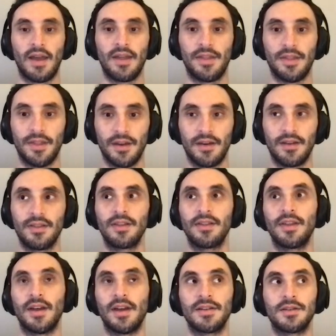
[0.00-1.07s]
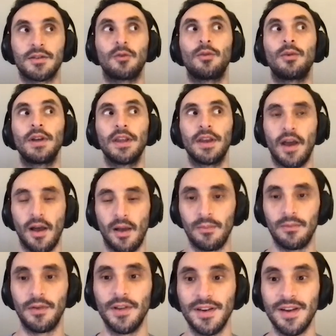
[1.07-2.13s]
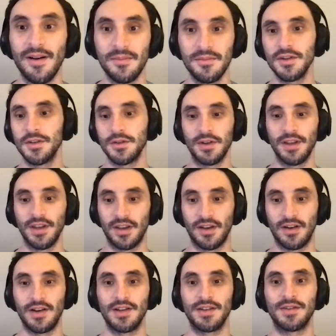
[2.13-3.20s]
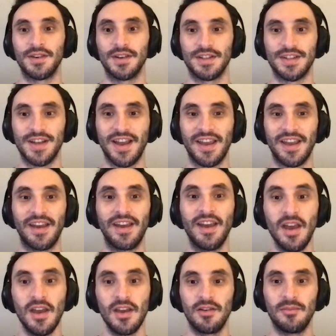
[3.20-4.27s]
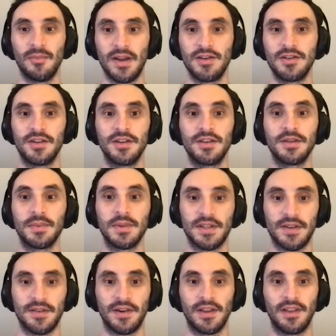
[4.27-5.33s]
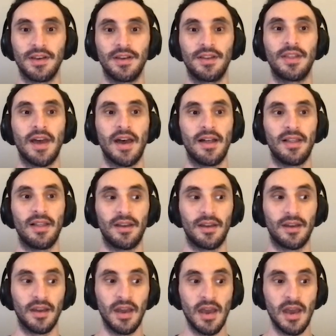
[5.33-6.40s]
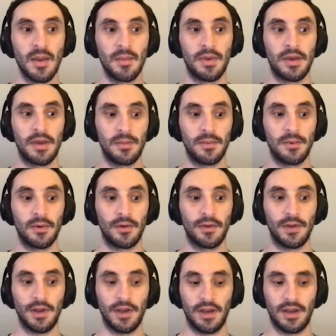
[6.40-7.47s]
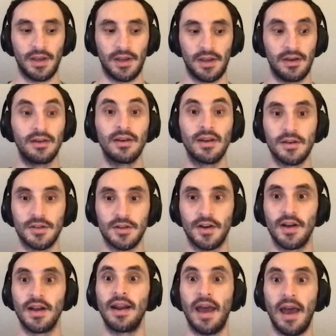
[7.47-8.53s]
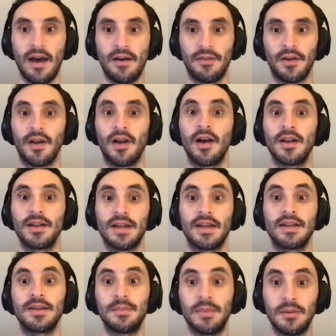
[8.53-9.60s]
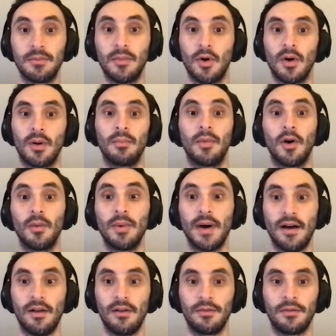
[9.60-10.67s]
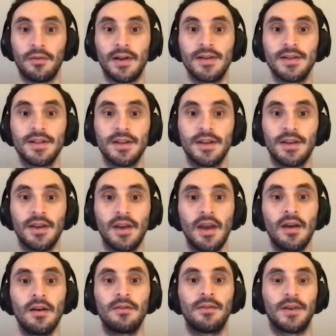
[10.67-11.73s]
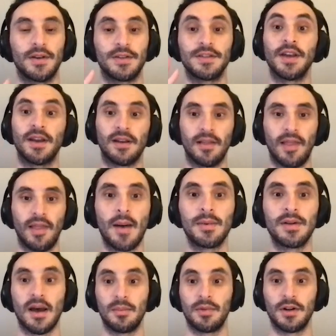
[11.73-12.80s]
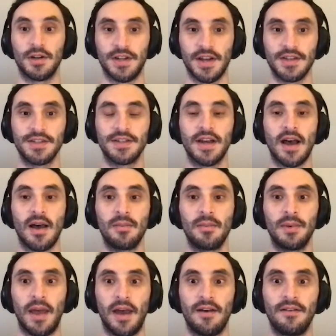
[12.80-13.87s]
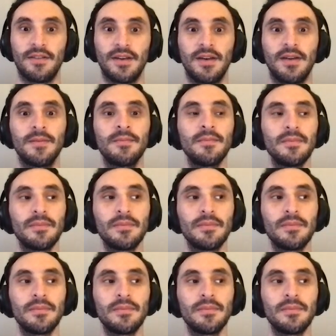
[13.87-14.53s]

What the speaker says: I think that that's really helpful. And now I'm just really curious for a second. You mentioned specifically that like people in Nigeria and Africa tend to be more mobile friendly versus like laptop or desktop heavy